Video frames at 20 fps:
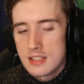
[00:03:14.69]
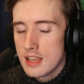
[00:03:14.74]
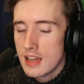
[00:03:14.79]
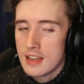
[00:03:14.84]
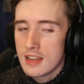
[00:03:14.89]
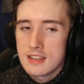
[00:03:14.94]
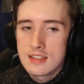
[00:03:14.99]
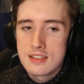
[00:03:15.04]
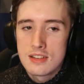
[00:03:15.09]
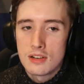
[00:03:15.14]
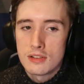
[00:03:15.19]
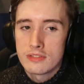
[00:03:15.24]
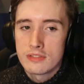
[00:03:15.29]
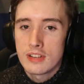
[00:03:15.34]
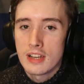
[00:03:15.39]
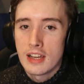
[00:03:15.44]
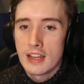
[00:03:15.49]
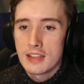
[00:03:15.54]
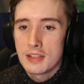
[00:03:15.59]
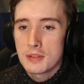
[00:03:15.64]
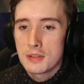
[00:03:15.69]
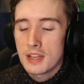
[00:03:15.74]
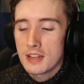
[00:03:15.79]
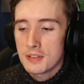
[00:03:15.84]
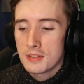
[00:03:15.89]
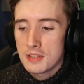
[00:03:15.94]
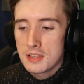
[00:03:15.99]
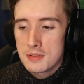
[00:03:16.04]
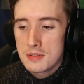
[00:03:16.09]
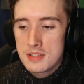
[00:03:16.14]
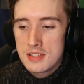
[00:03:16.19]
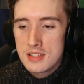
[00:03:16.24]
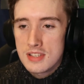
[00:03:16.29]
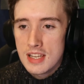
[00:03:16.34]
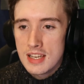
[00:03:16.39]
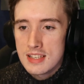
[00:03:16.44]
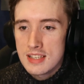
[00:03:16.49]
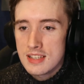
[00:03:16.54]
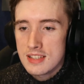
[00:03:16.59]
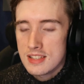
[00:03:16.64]
That is not fair. You cannot use
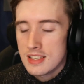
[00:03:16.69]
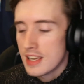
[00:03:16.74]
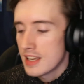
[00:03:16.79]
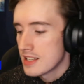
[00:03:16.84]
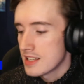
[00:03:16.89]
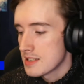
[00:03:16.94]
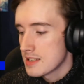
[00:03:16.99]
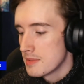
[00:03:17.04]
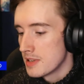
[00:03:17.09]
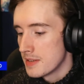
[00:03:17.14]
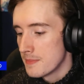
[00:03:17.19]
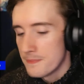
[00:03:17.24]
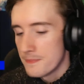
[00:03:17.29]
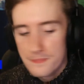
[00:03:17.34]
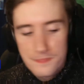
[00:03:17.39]
sneezes against me.